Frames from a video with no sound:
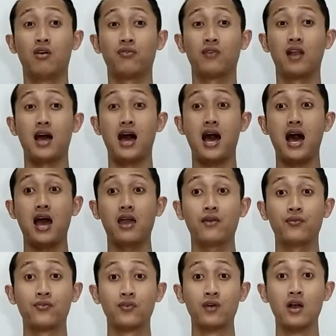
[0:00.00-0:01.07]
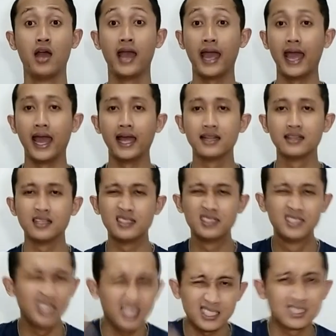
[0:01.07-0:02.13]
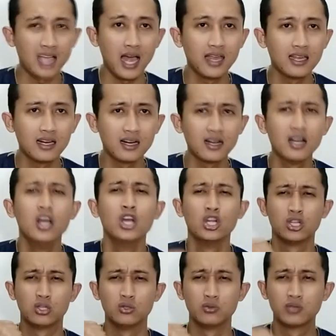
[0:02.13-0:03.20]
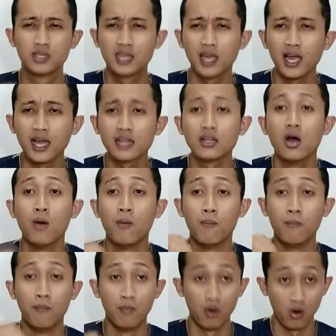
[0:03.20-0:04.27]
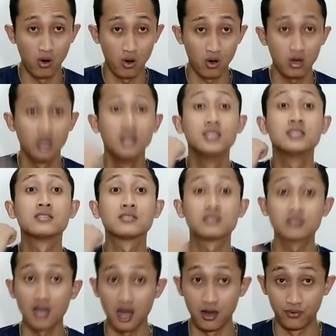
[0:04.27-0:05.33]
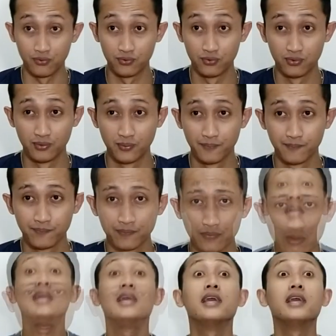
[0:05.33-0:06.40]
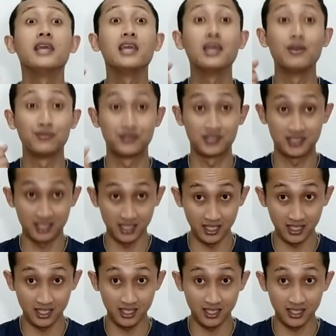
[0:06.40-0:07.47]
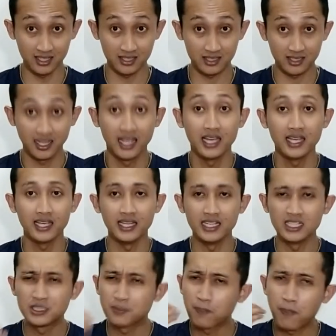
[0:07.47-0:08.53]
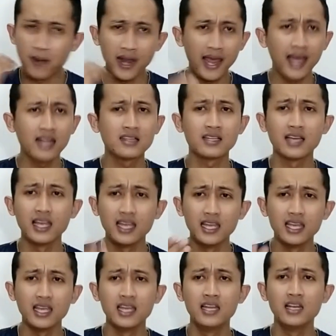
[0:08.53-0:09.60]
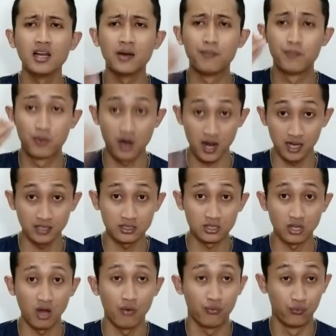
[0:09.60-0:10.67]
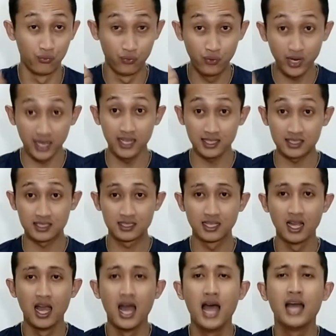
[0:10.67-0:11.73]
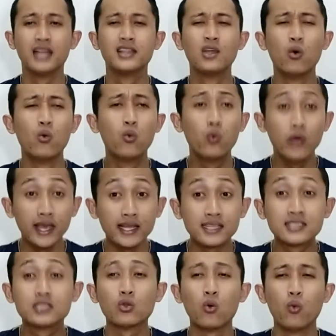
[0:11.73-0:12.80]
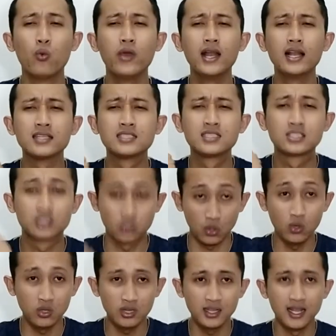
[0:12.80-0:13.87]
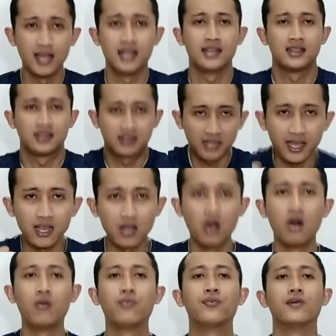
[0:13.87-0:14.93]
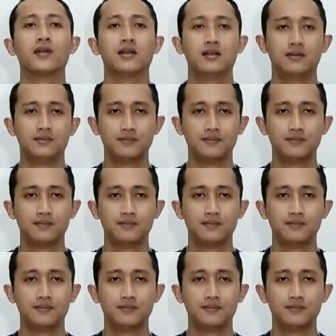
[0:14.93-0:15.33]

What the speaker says: of life and the desire to get more stuff. If seed is planted in a branch of weeds, the weeds will soon take over.